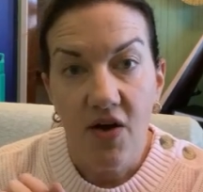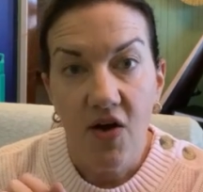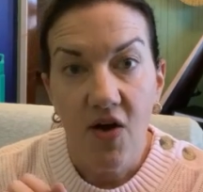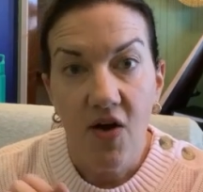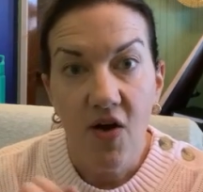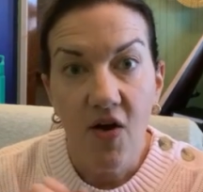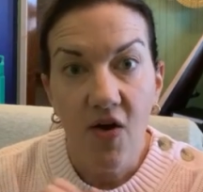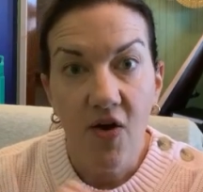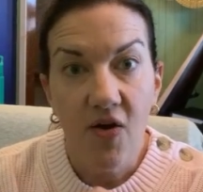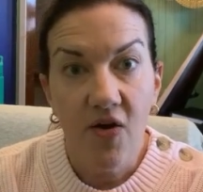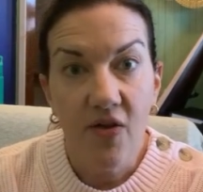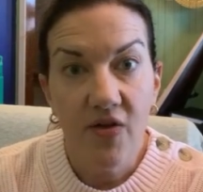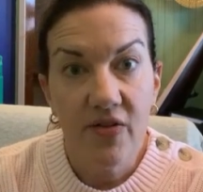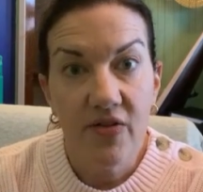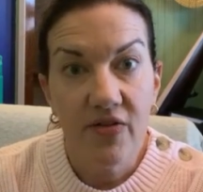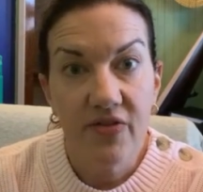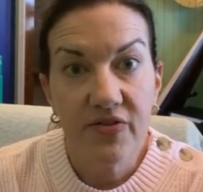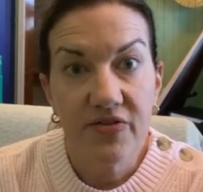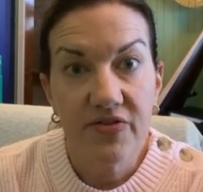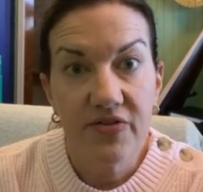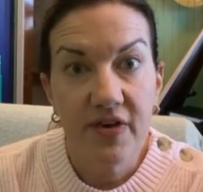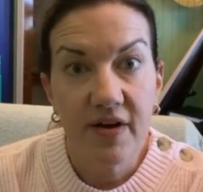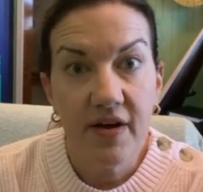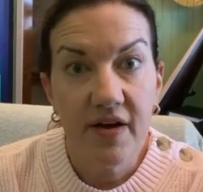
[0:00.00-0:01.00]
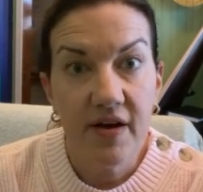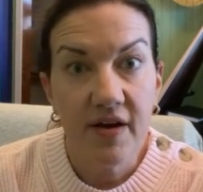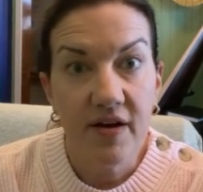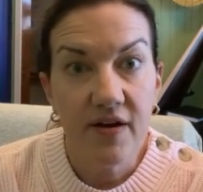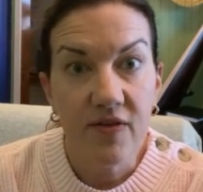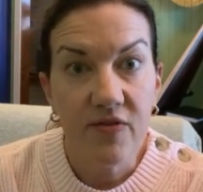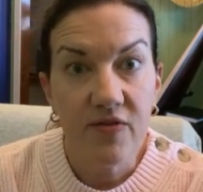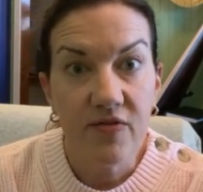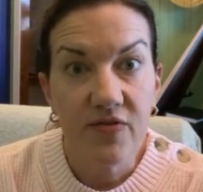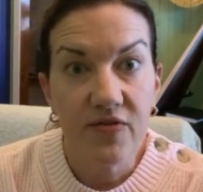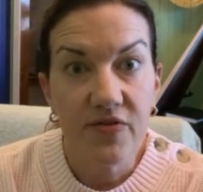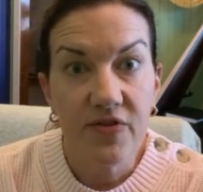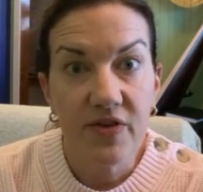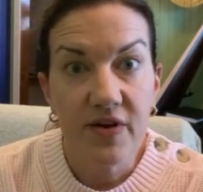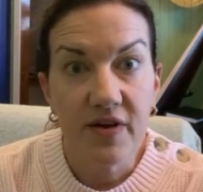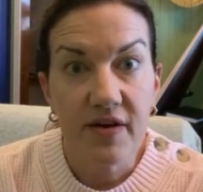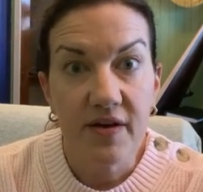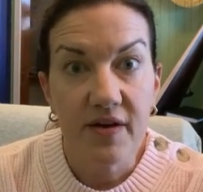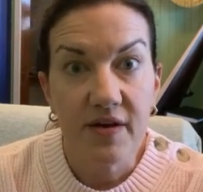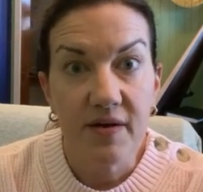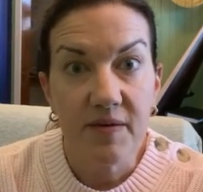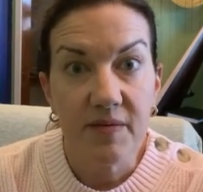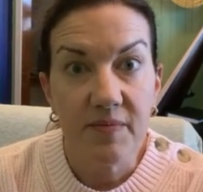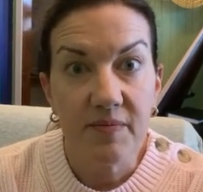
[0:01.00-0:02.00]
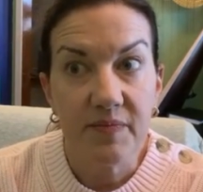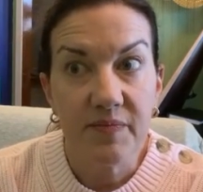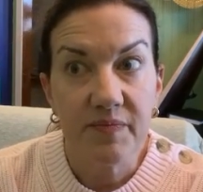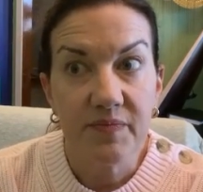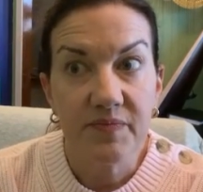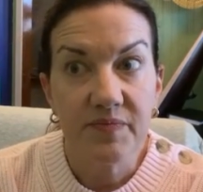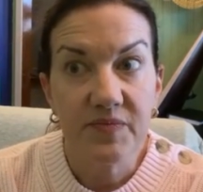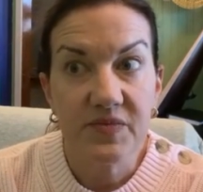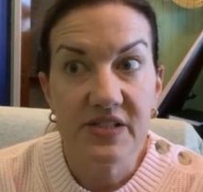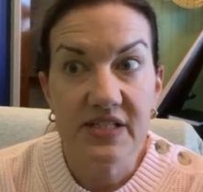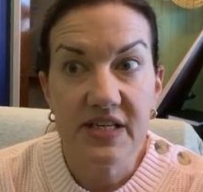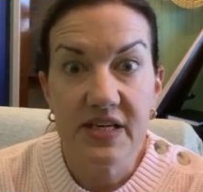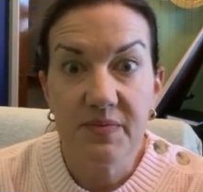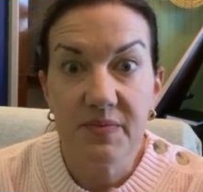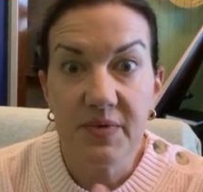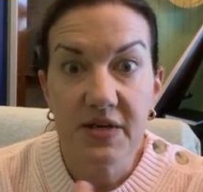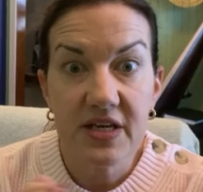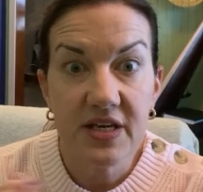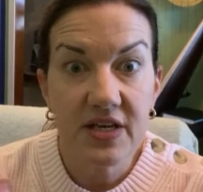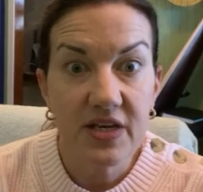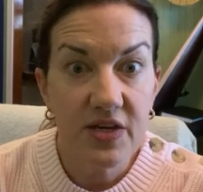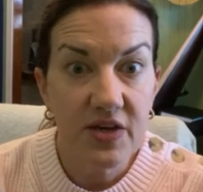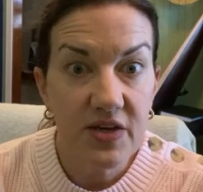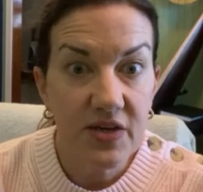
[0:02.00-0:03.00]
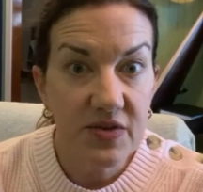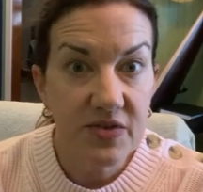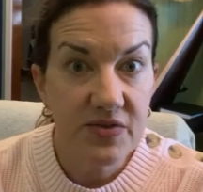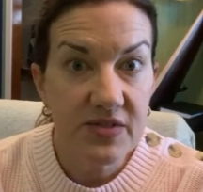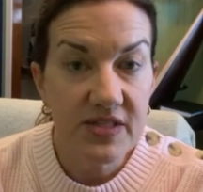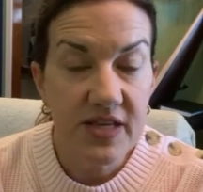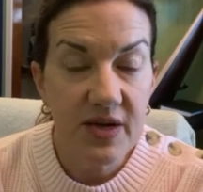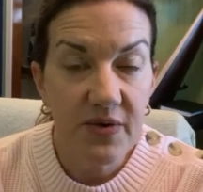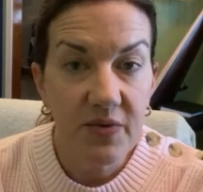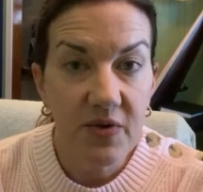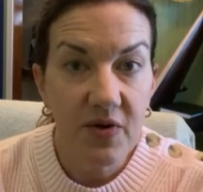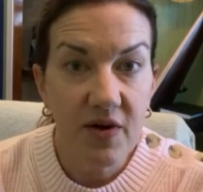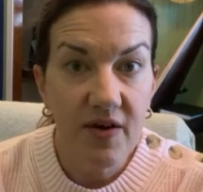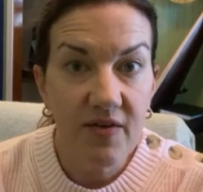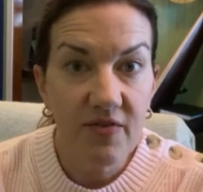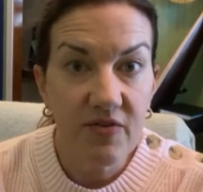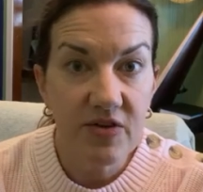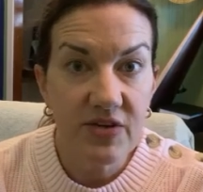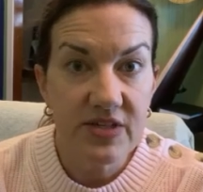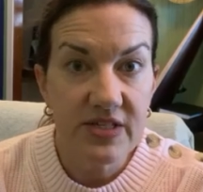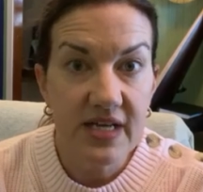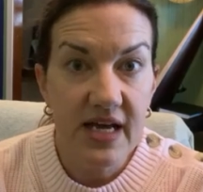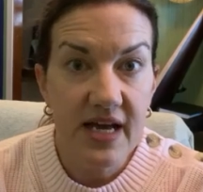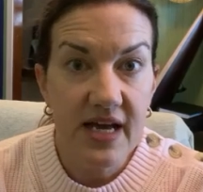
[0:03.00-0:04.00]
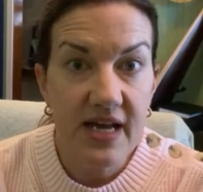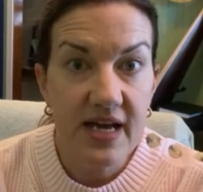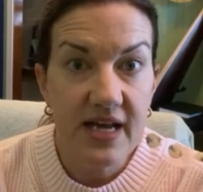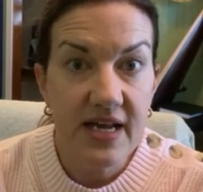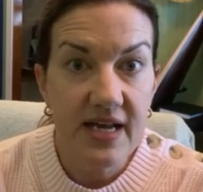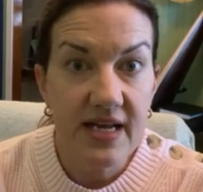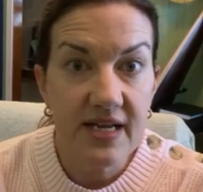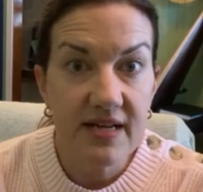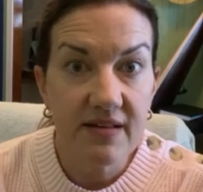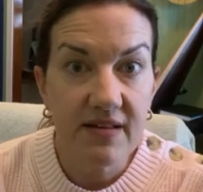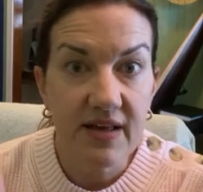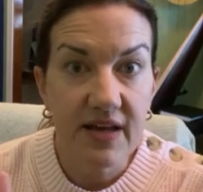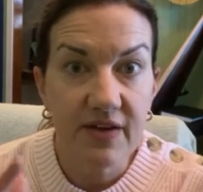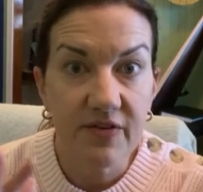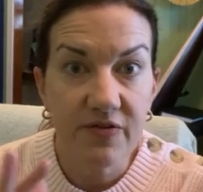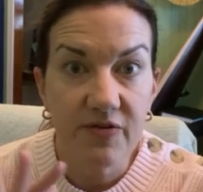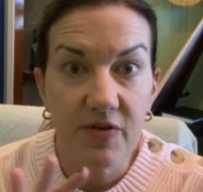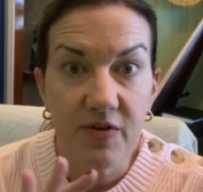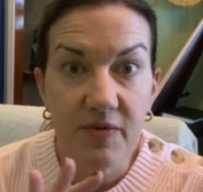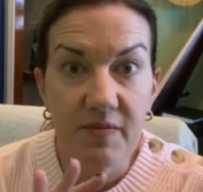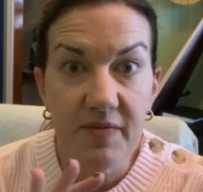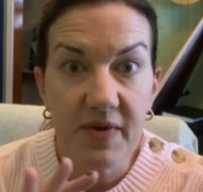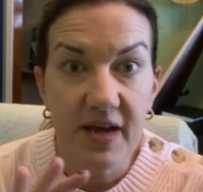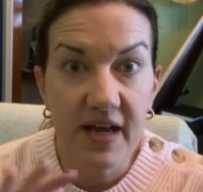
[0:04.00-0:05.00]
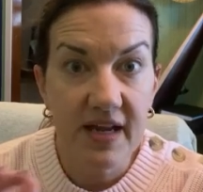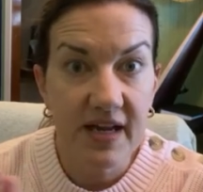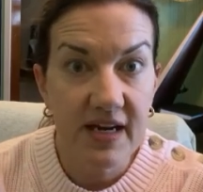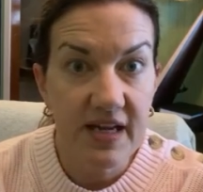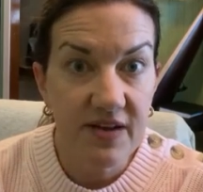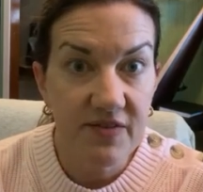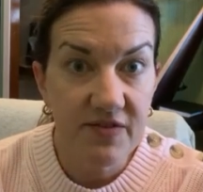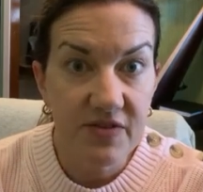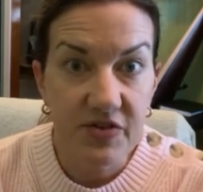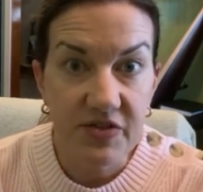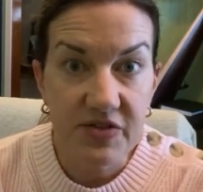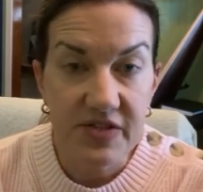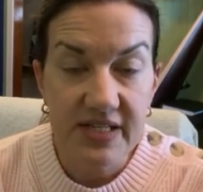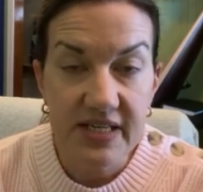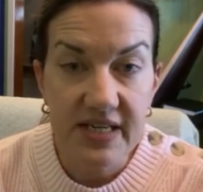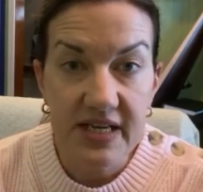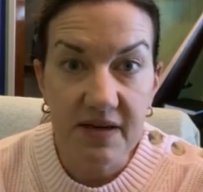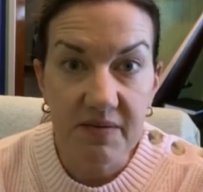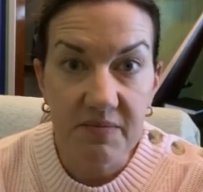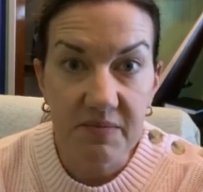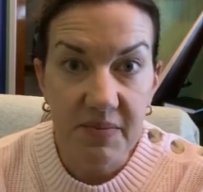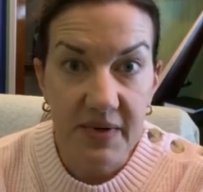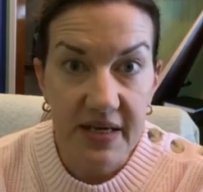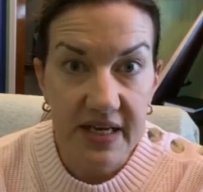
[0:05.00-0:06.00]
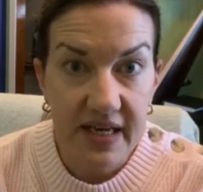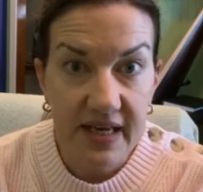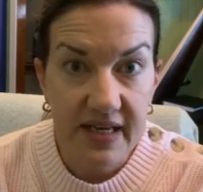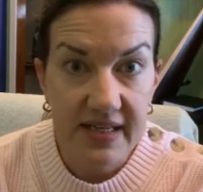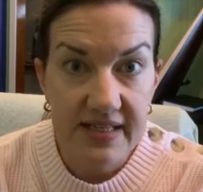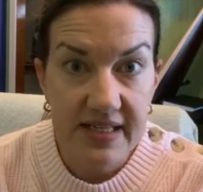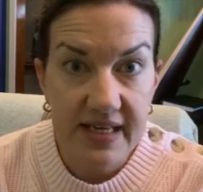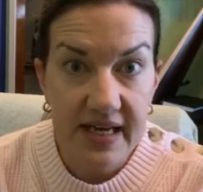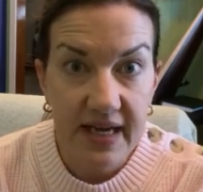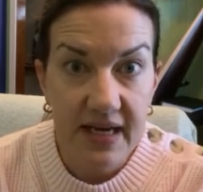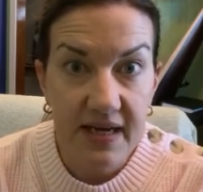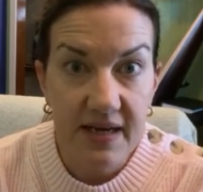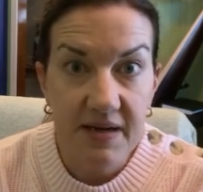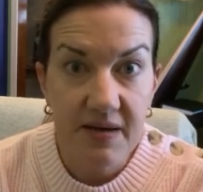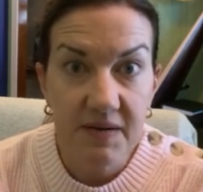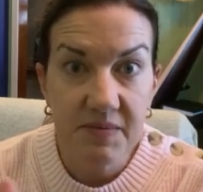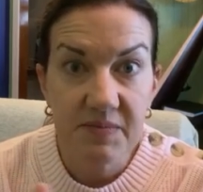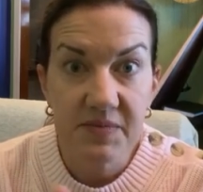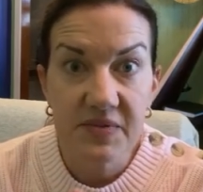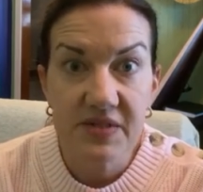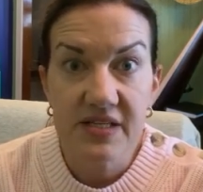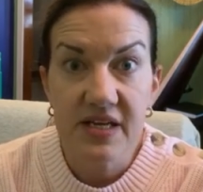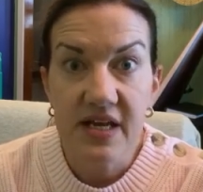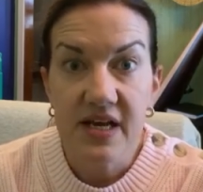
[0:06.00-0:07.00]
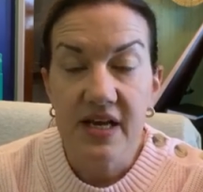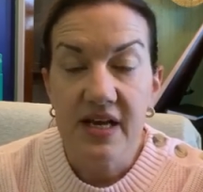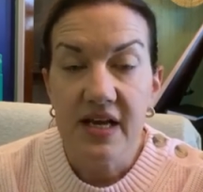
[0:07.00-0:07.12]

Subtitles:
all of the DBQs that were ever done, like from any of your C&P exams,